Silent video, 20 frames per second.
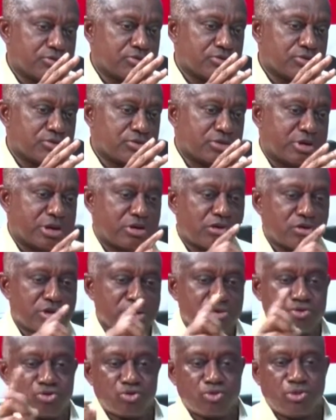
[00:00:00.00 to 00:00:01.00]
another
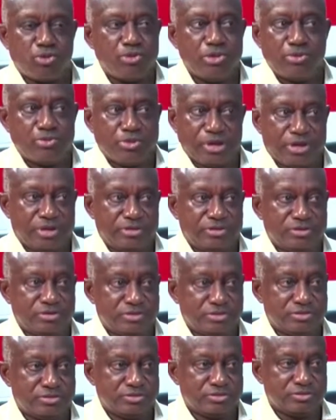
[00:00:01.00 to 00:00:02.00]
group bi mpe
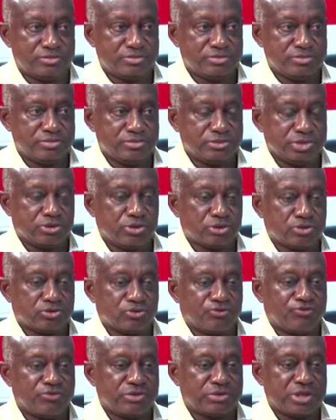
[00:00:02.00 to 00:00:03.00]
because
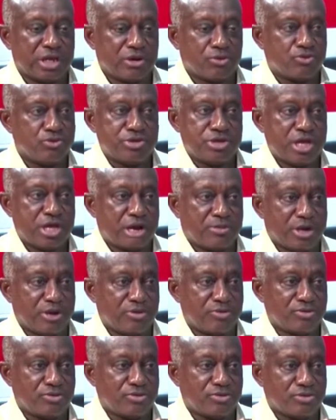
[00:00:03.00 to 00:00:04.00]
officer an ko yama
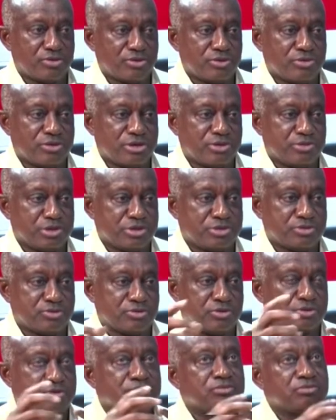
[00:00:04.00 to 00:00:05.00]
no on dia me chiro
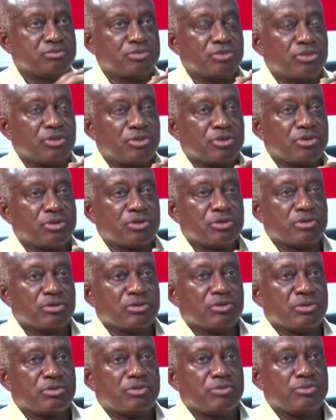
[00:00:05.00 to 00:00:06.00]

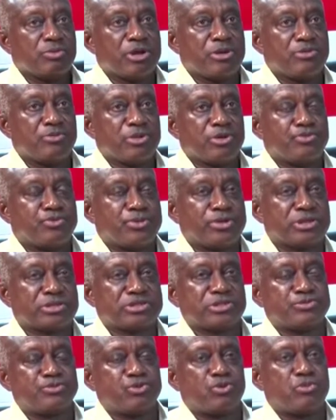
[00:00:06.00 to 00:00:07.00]
be me
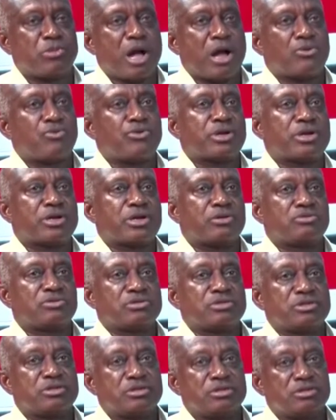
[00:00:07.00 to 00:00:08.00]
principal ba kwa kan so
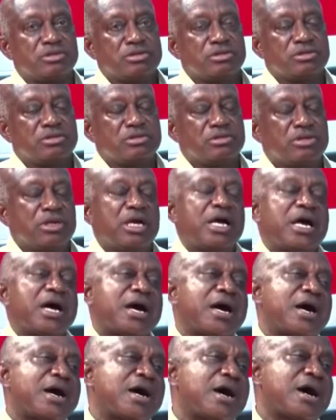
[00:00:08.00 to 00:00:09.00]

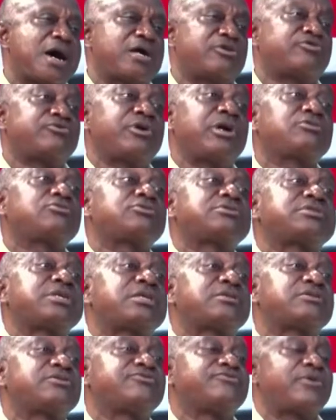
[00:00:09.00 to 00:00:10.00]
I try to
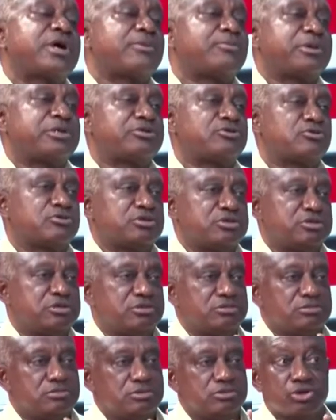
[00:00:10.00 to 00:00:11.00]
satisfy majority
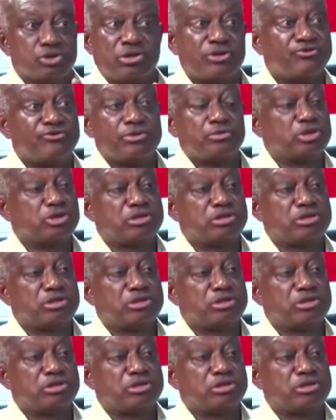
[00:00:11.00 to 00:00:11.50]
not everybody